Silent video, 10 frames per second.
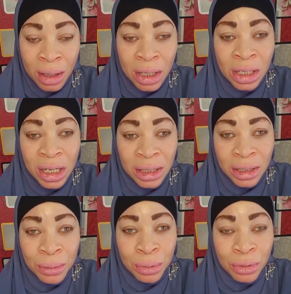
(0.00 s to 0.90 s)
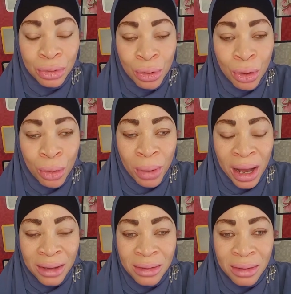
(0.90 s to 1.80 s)
Injectables come
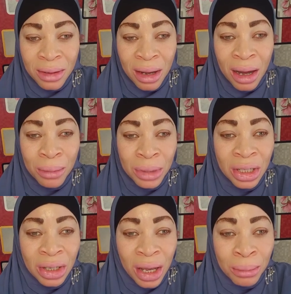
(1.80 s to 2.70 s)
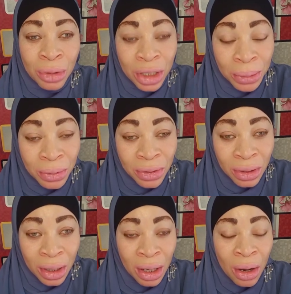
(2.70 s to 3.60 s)
as drips
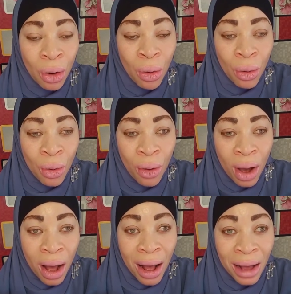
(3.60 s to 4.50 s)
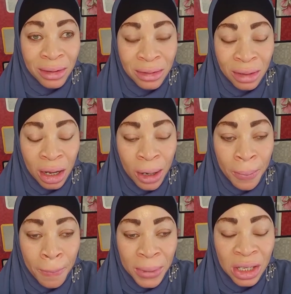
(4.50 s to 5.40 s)
or as
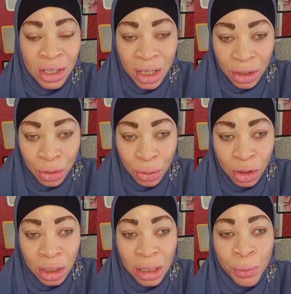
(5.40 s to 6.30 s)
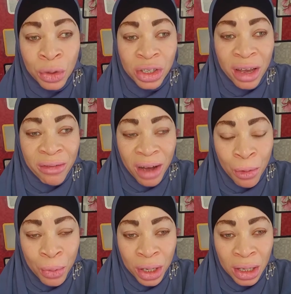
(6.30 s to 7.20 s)
injections. Whichever
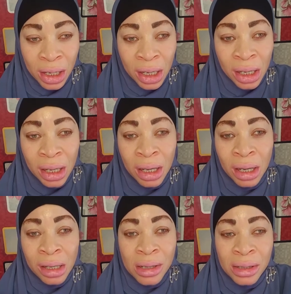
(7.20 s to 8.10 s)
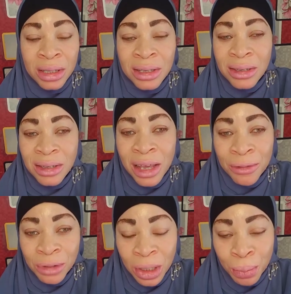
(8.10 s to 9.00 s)
way, the
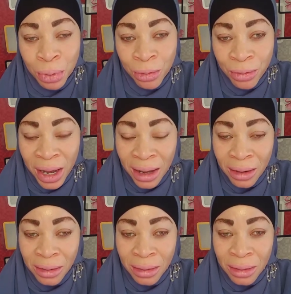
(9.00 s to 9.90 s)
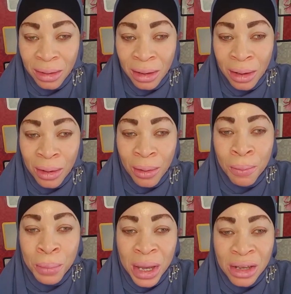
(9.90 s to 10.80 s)
safety profile
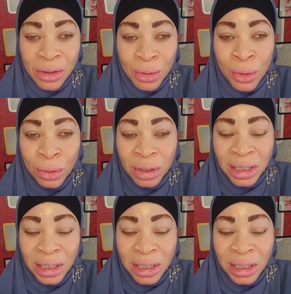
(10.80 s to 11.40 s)
based on